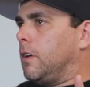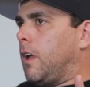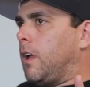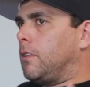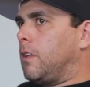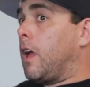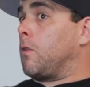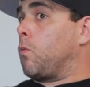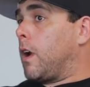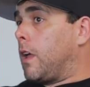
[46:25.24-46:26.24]

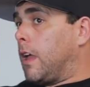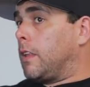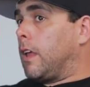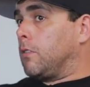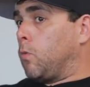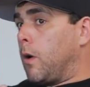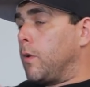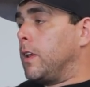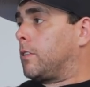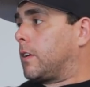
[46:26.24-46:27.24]
and where
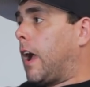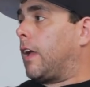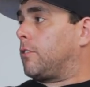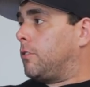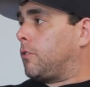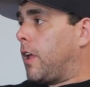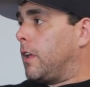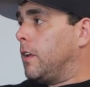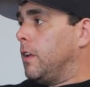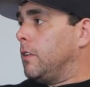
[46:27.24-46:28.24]
we need to
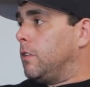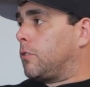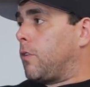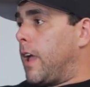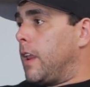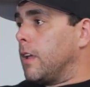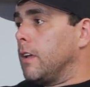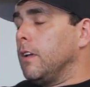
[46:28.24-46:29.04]
concentrate the training.